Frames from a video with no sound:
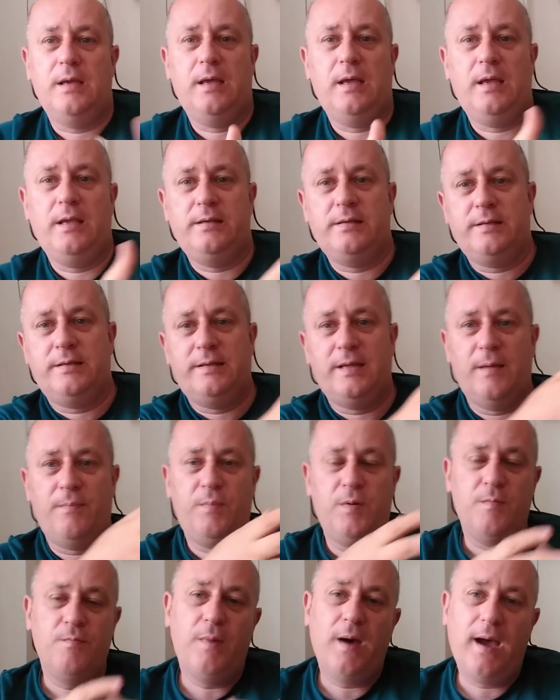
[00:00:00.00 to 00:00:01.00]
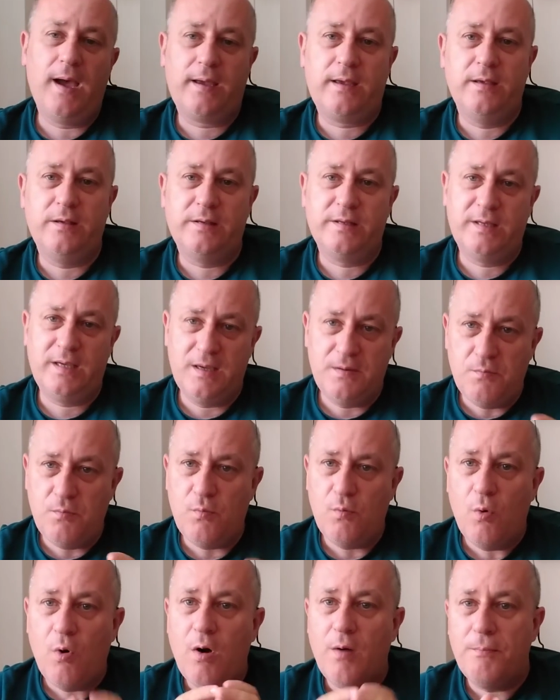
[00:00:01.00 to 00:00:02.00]
It's stepping back and seeing
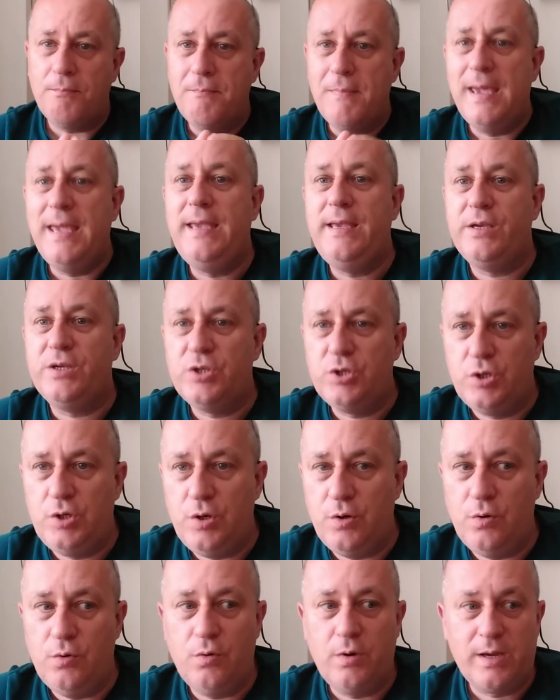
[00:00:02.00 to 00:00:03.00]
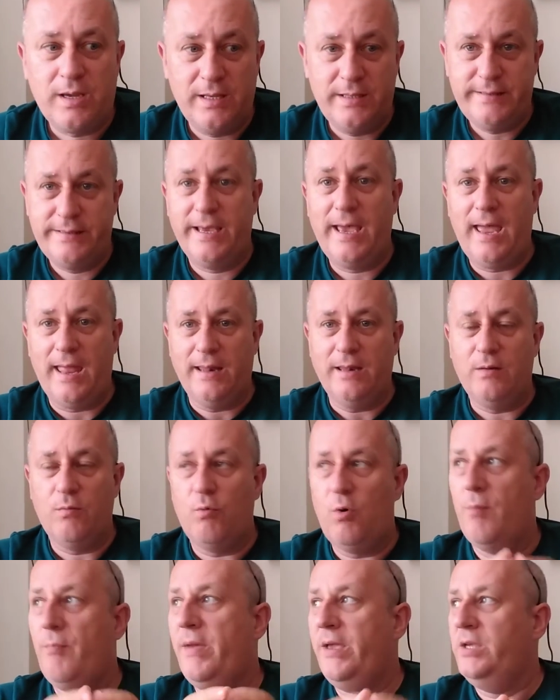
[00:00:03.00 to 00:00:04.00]
what makes you content,
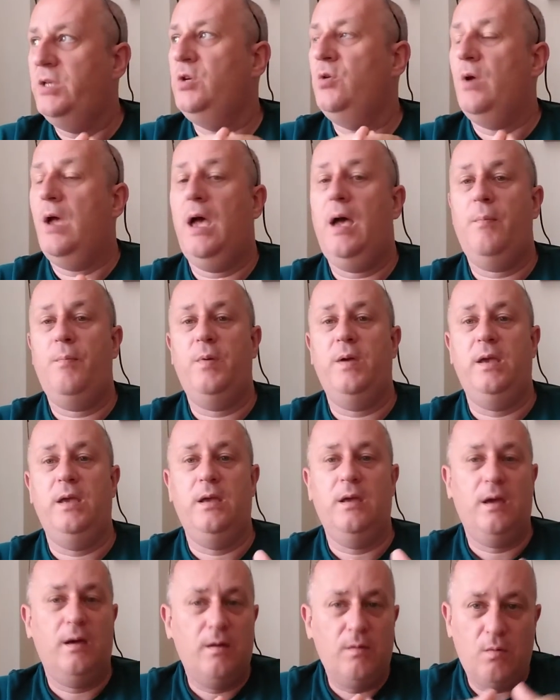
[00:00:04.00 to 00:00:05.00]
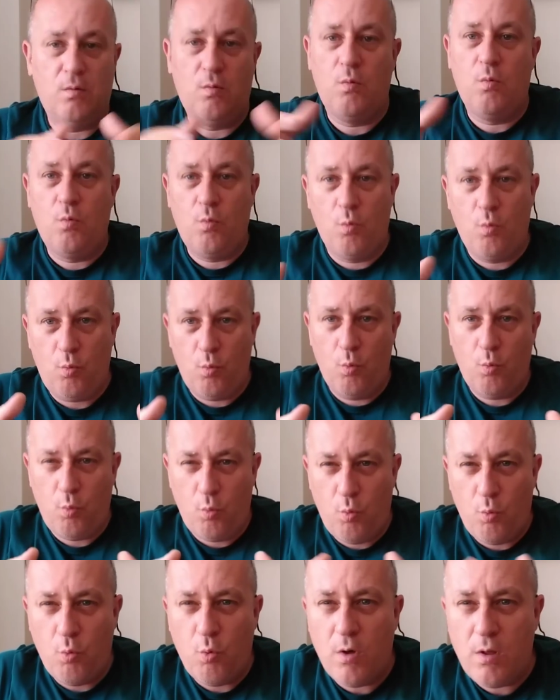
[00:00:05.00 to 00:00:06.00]
what makes you happy,
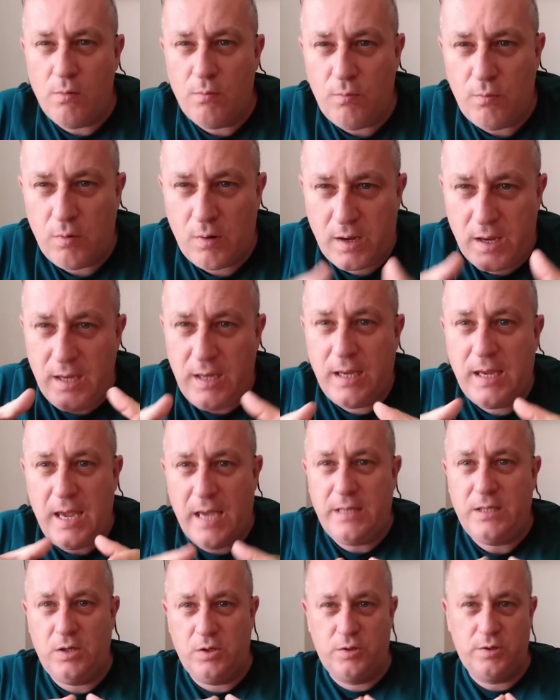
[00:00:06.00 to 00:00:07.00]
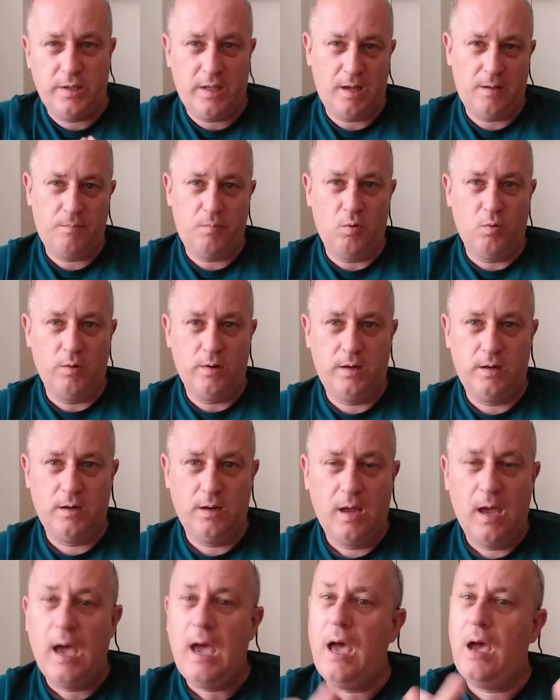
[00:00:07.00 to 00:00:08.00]
what can get you to that point,
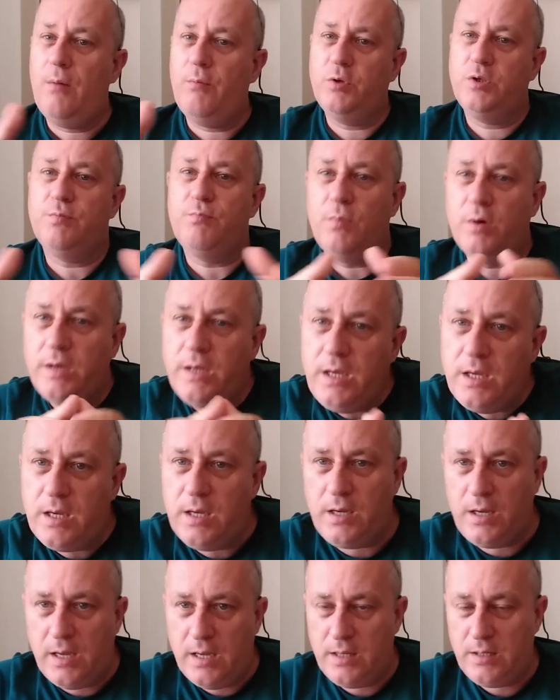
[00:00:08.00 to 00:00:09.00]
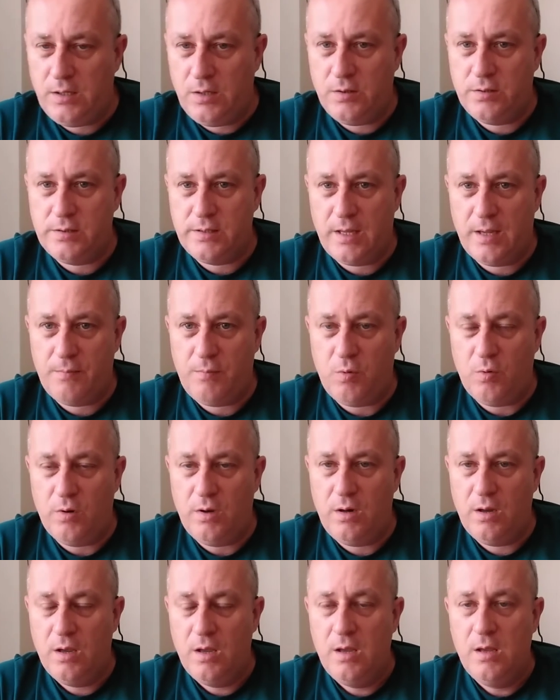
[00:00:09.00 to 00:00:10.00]
how much money can get you to that point,
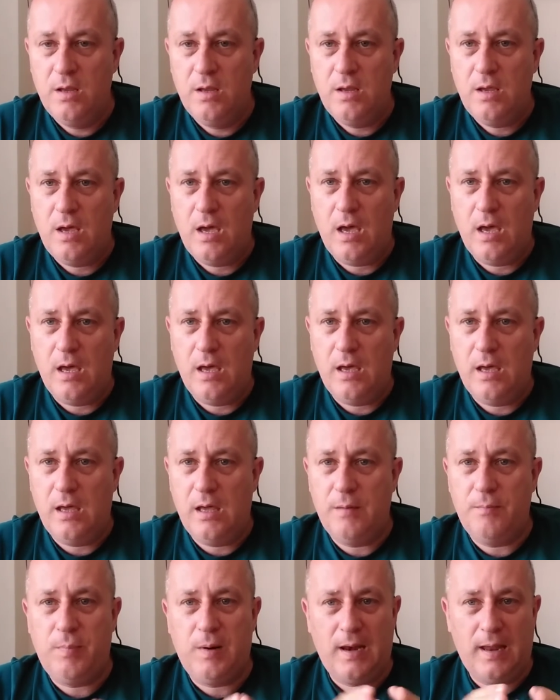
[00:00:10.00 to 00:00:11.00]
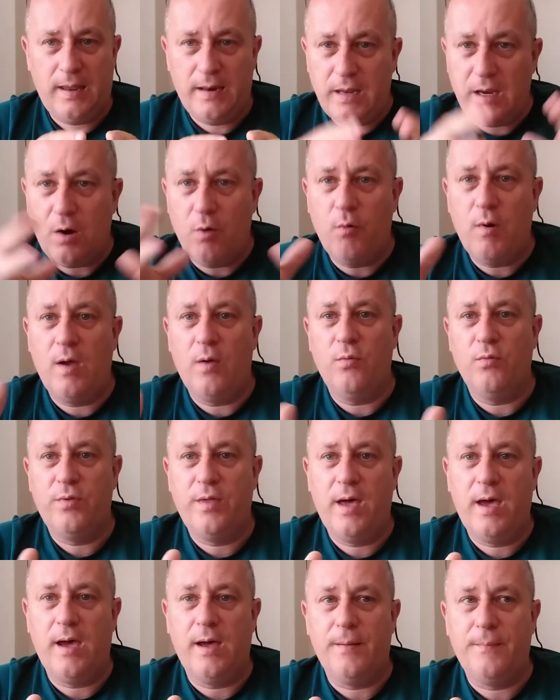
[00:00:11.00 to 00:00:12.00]
and planning around
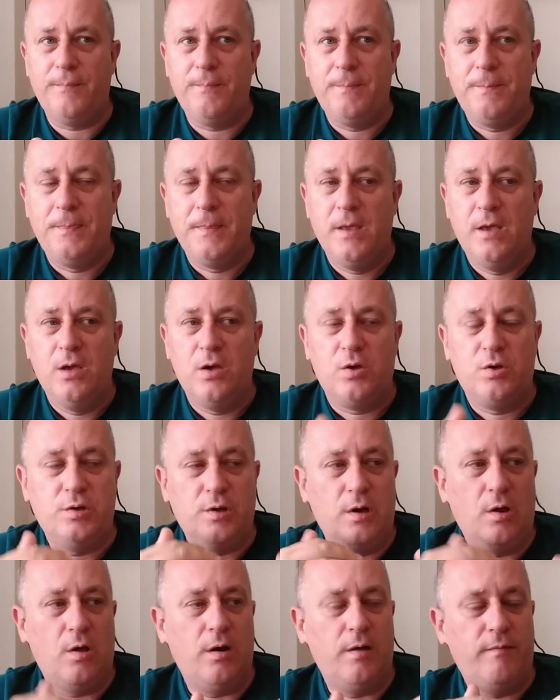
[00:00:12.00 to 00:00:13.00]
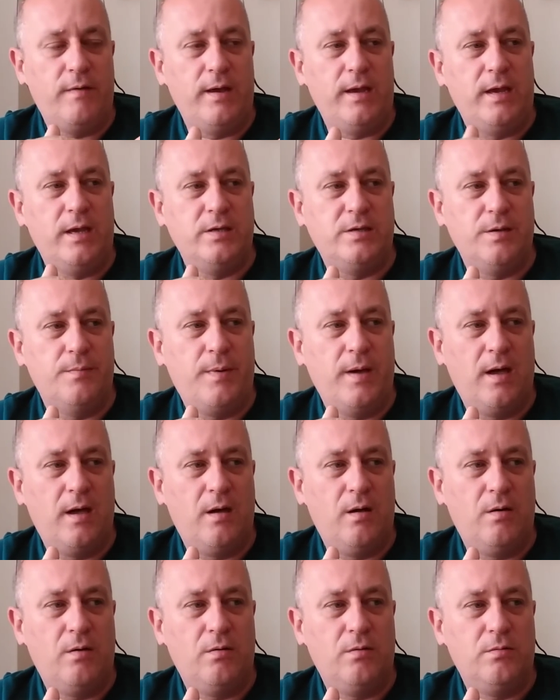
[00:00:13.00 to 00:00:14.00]
that. Because a lot of it is
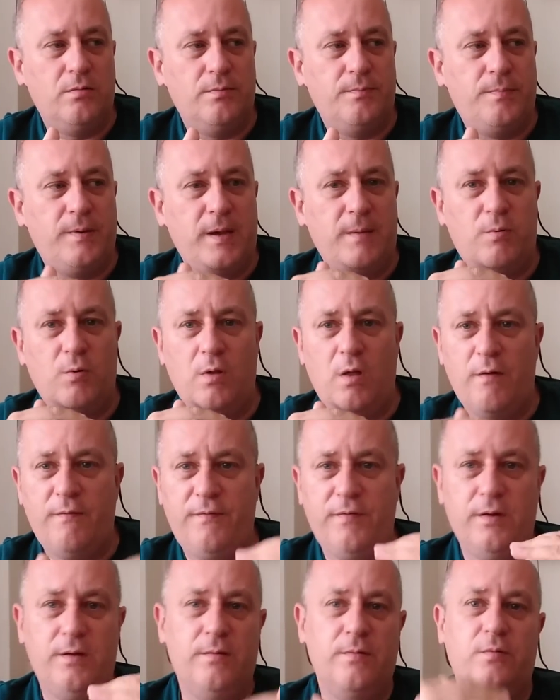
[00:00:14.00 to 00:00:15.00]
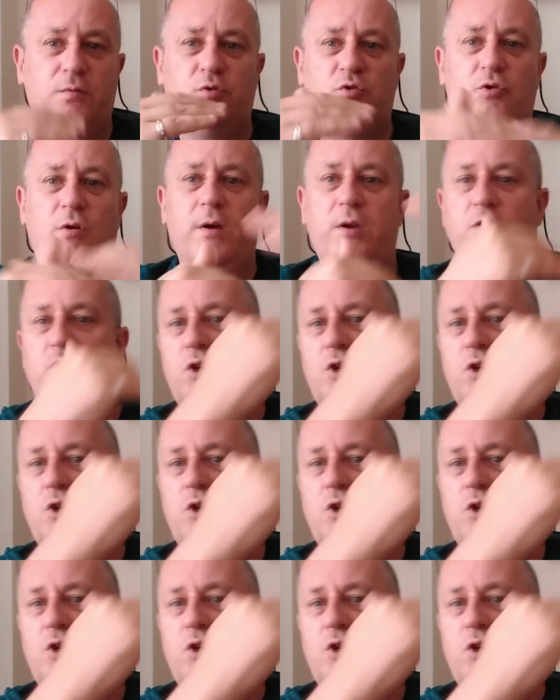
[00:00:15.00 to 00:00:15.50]
about people often try and